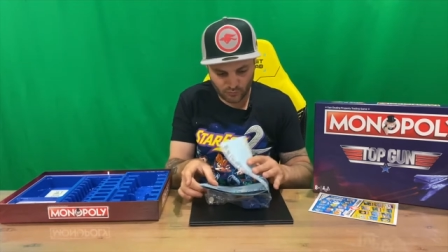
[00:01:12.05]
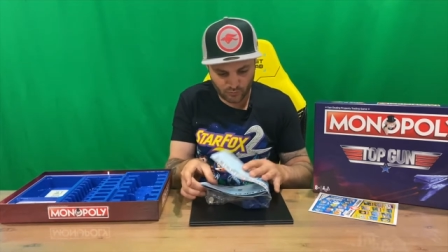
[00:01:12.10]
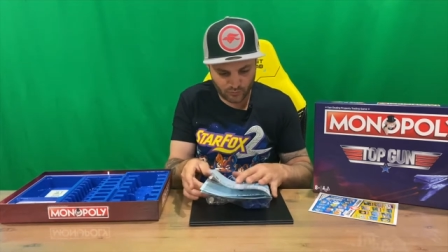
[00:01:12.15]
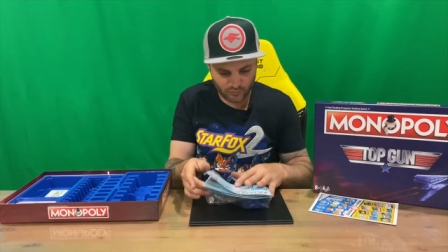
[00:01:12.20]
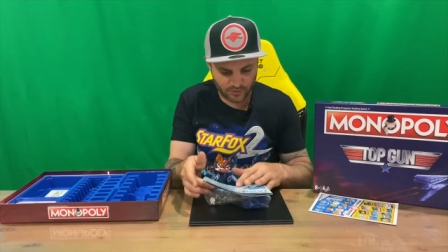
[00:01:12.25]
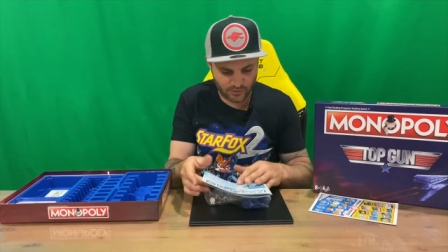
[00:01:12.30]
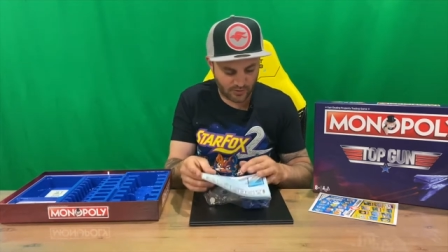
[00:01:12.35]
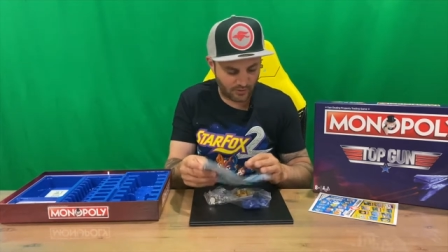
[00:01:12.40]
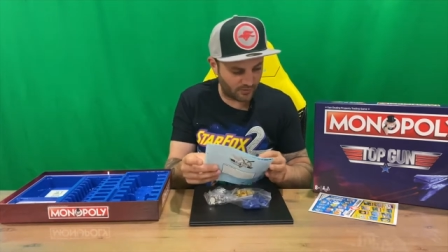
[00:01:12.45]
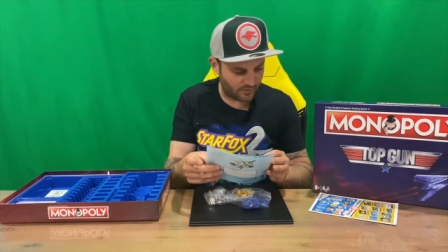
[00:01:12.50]

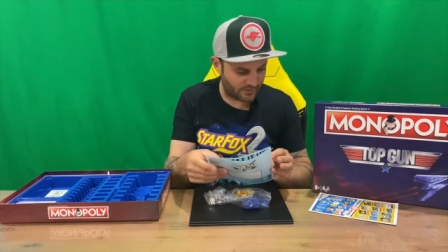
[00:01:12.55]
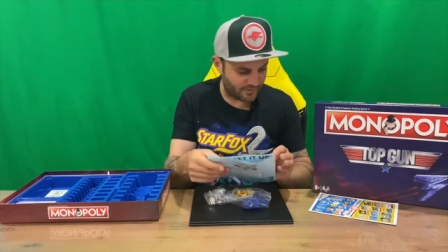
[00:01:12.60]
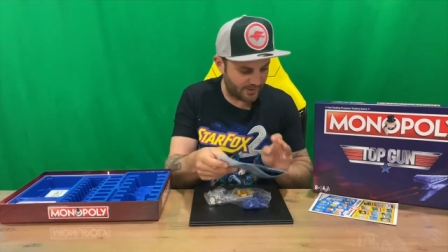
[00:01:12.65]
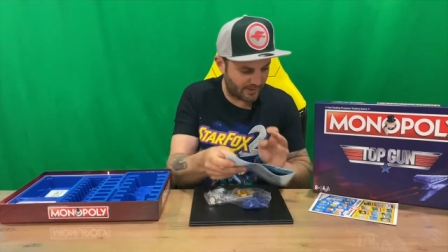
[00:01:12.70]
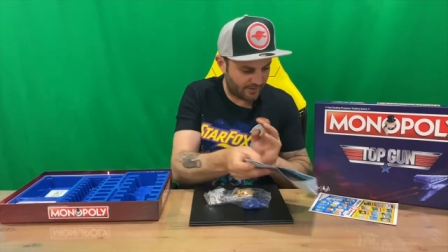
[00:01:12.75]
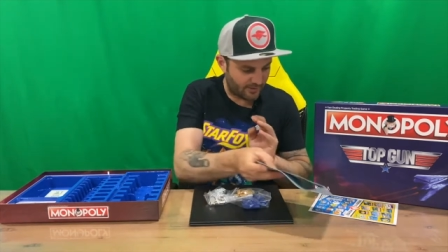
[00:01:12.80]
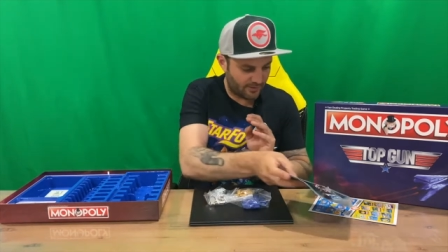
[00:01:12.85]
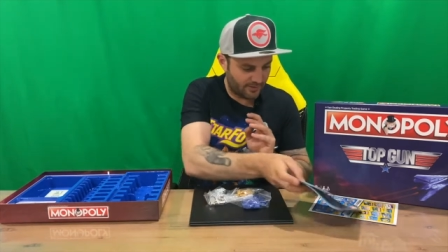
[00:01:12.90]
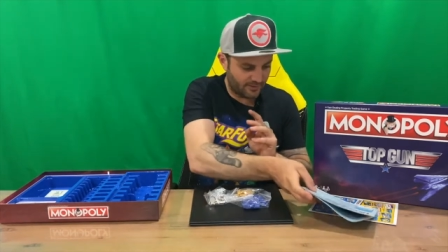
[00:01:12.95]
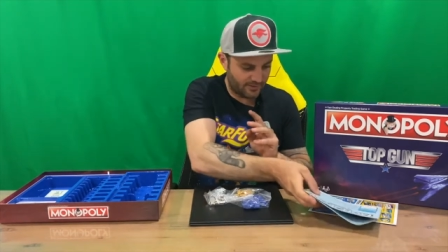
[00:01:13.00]
are exactly
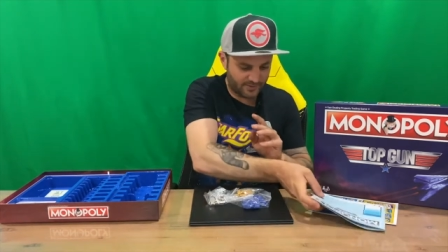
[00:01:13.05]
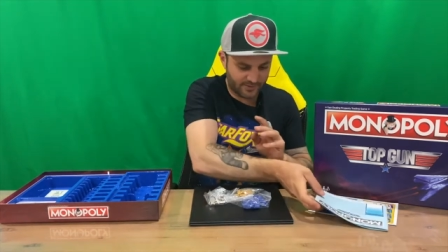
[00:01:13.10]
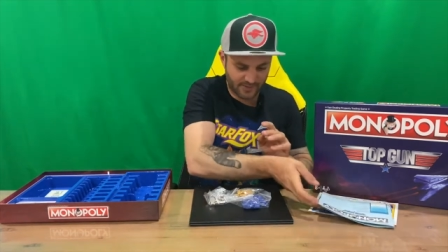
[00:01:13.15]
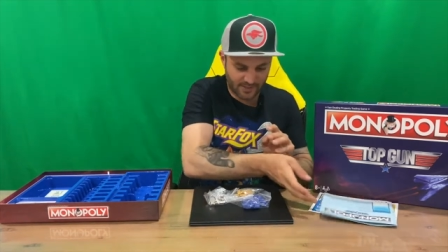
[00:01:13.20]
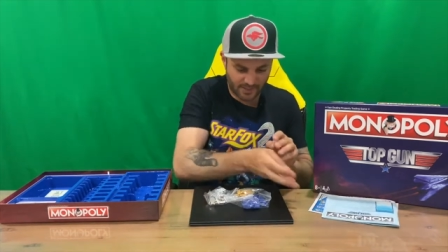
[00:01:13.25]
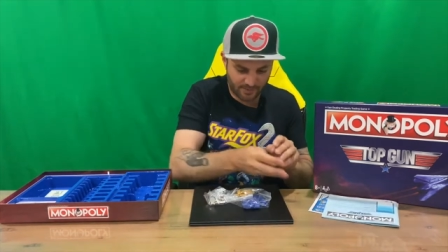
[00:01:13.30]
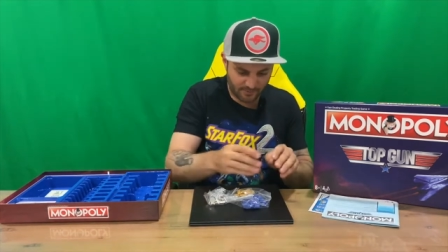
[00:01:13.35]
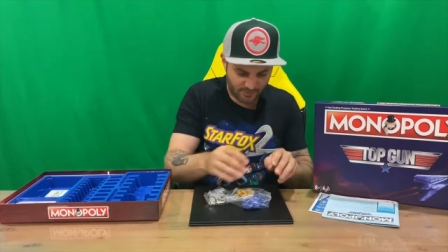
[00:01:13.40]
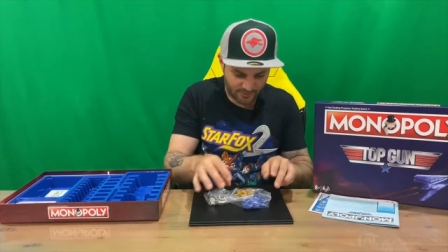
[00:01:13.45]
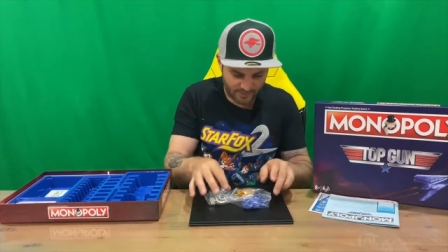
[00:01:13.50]
the same
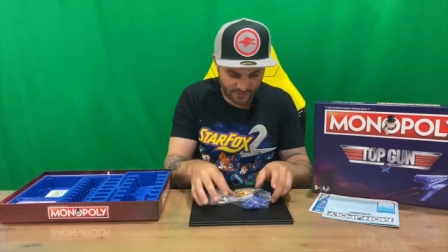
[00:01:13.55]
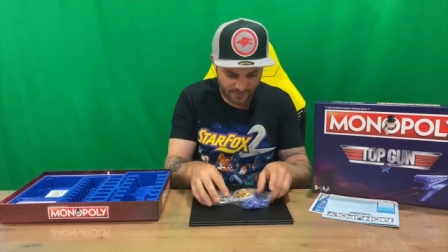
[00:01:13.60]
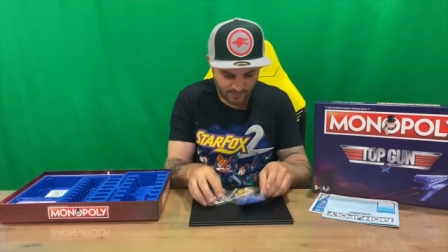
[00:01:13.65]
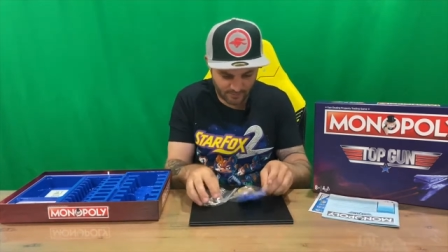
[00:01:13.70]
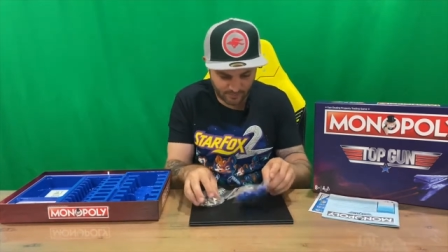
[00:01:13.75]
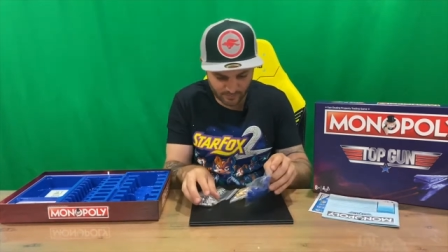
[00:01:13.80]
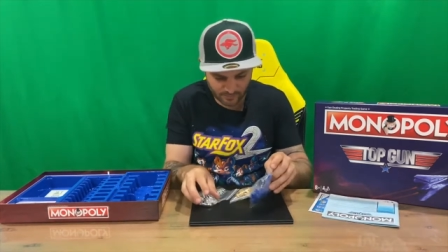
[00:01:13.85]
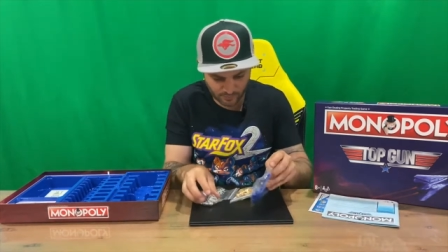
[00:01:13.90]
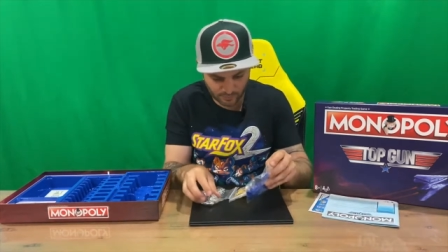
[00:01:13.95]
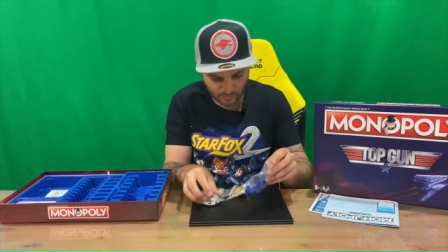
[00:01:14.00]
as standard
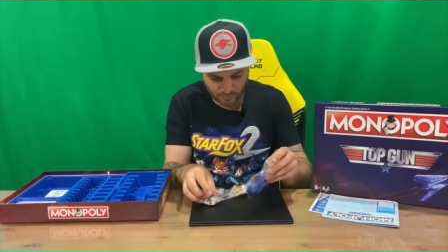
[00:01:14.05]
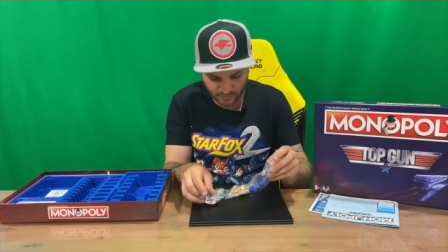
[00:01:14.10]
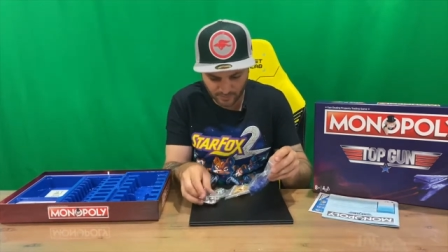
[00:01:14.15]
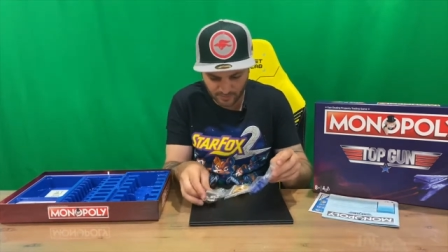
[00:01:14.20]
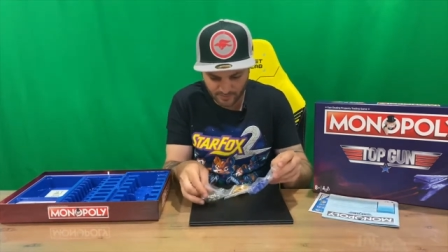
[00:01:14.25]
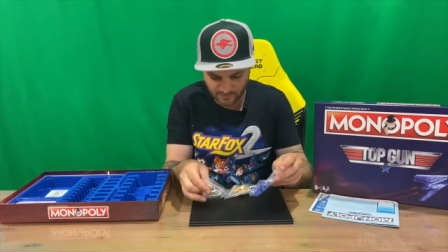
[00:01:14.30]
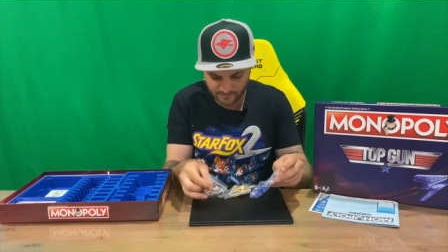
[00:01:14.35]
Monopoly.